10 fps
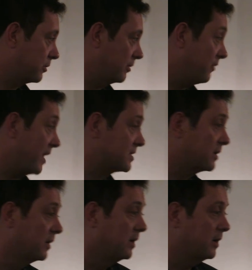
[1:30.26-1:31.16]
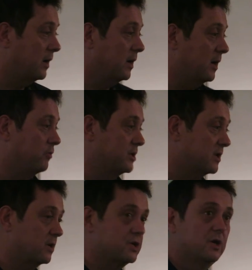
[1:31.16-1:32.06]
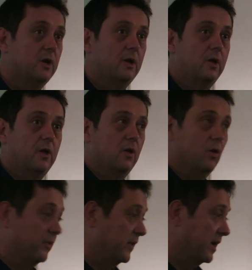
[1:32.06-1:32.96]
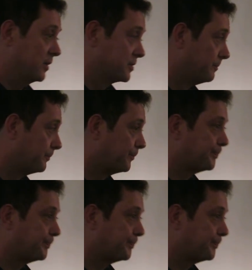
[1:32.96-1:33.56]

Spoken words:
to invest in research over the years.